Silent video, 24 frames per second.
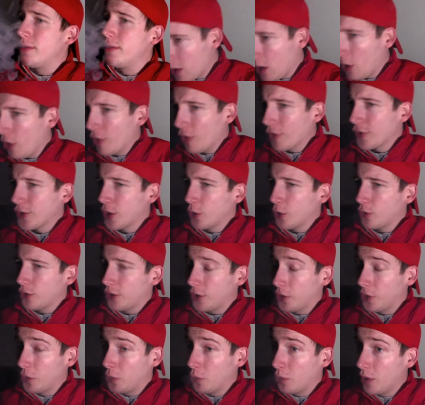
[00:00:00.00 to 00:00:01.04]
Also,
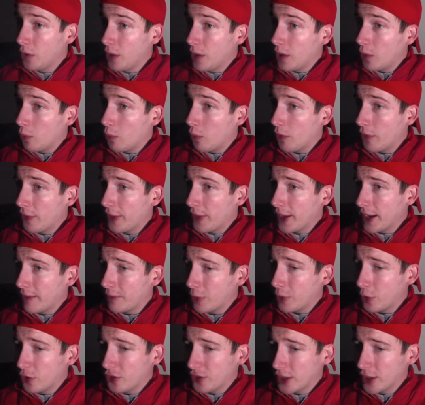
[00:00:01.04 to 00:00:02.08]
too, one thing
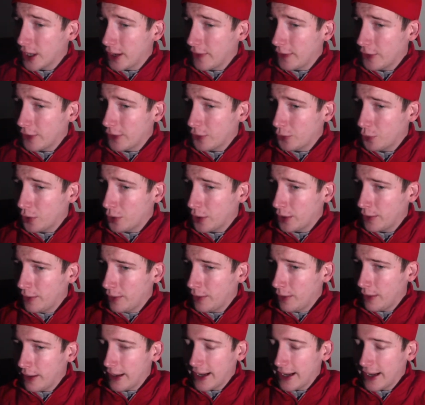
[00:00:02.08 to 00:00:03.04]
I'm noticing on this one,